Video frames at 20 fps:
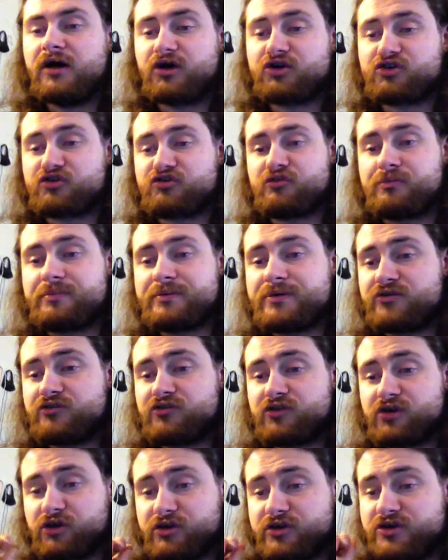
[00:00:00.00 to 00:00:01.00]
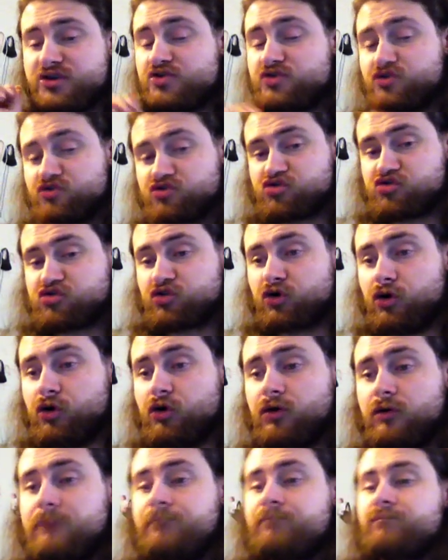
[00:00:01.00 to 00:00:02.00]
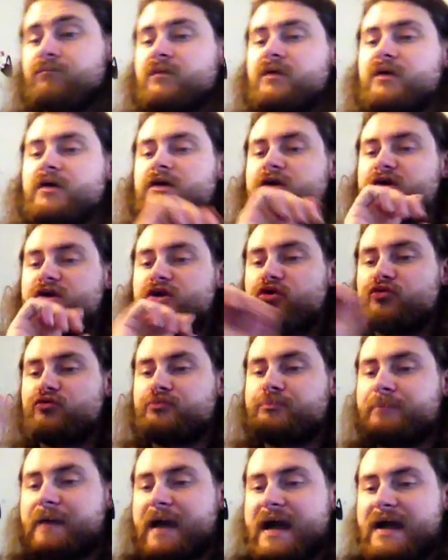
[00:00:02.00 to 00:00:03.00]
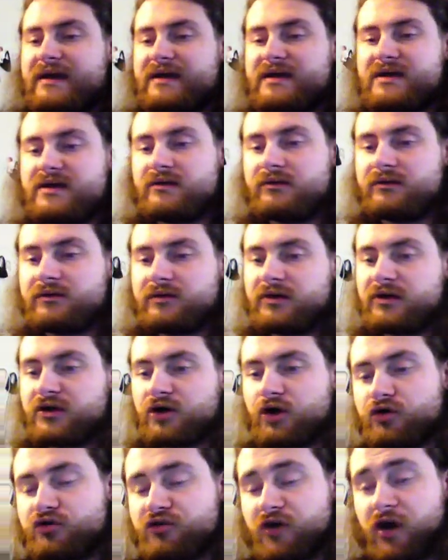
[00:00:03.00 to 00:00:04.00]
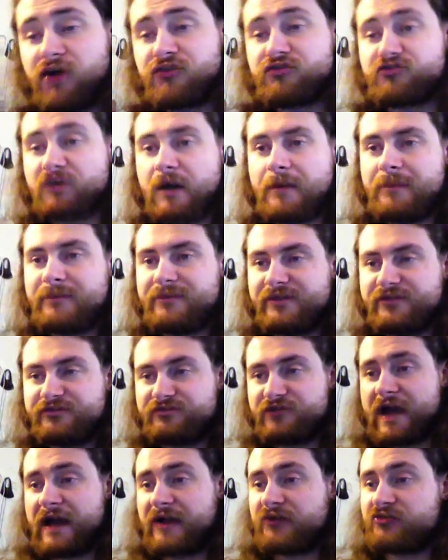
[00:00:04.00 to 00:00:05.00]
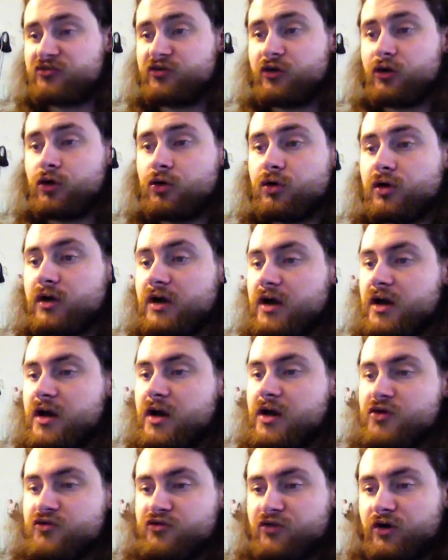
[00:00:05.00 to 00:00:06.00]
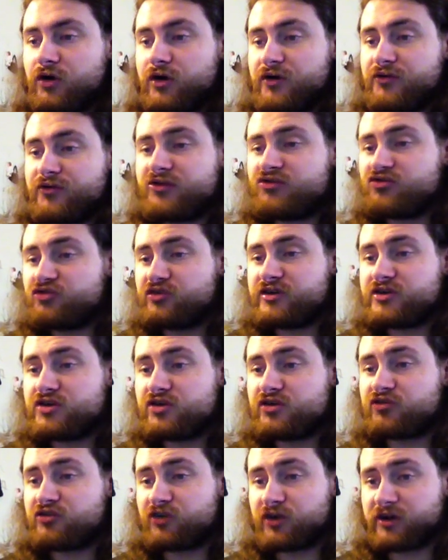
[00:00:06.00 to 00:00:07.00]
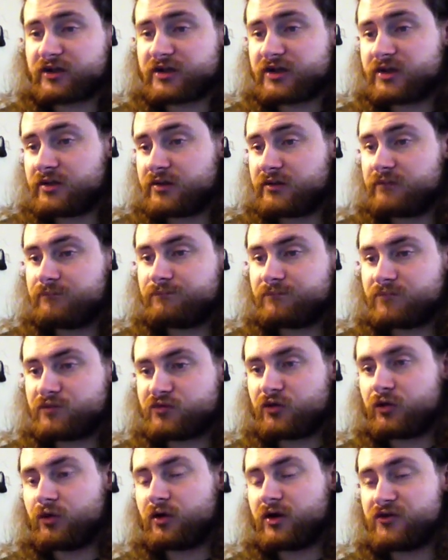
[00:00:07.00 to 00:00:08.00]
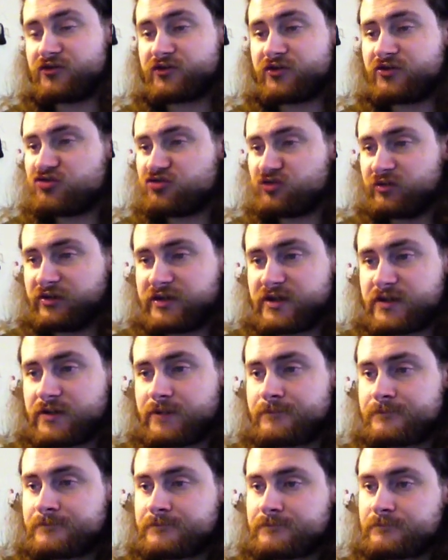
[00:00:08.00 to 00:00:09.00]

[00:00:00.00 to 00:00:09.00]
a Crystal Beast card you control goes back goes on top of the deck. So so essentially you can target so essentially